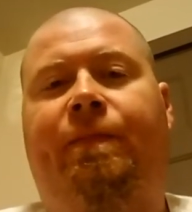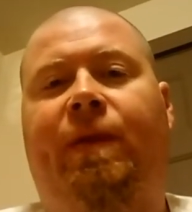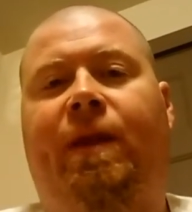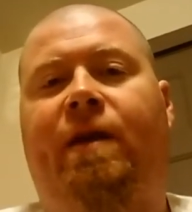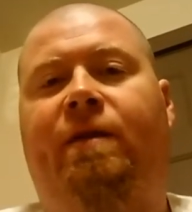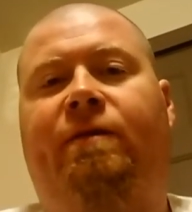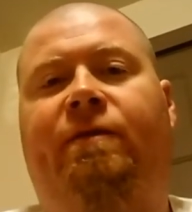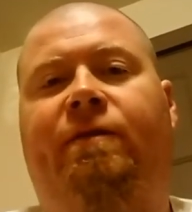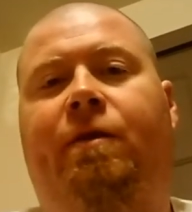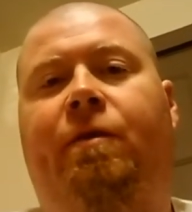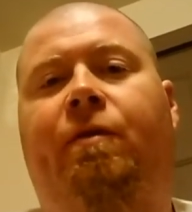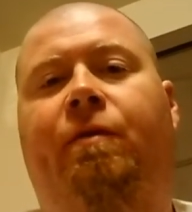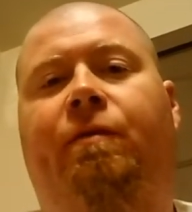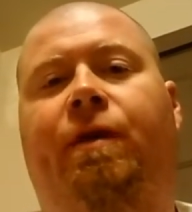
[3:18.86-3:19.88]
And
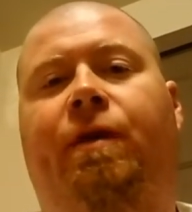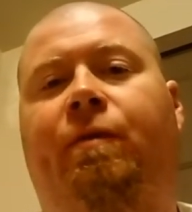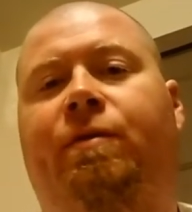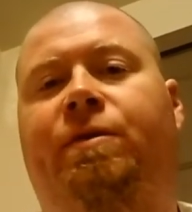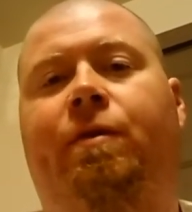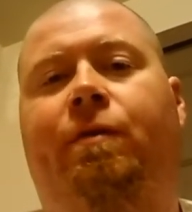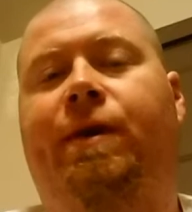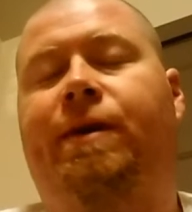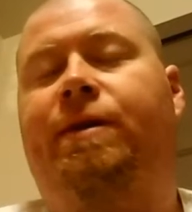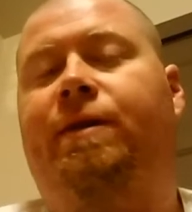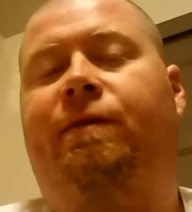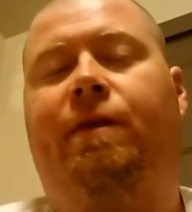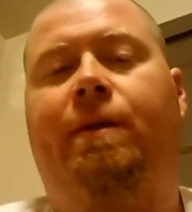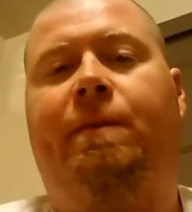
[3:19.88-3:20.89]
so there was no reason
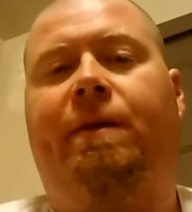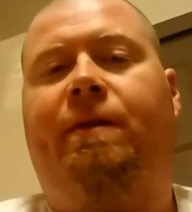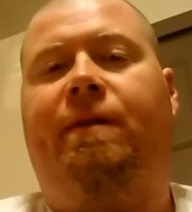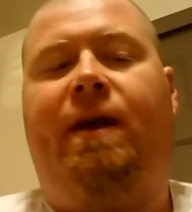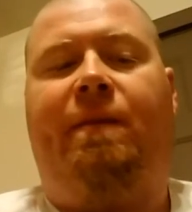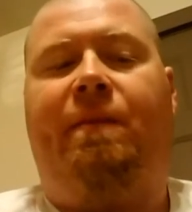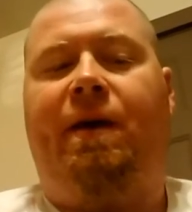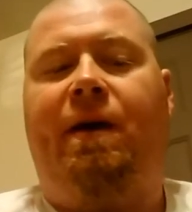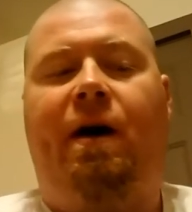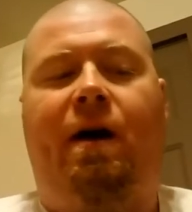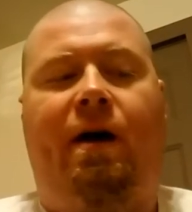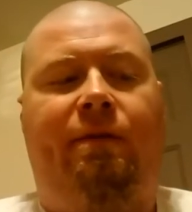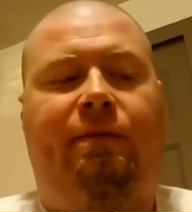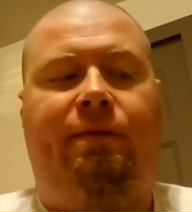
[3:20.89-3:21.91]
for them to take me
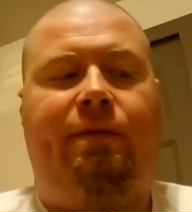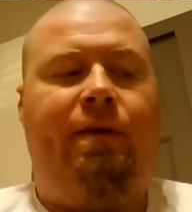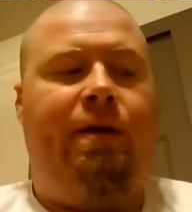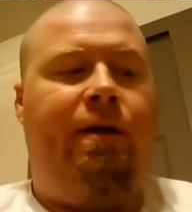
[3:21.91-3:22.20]
off.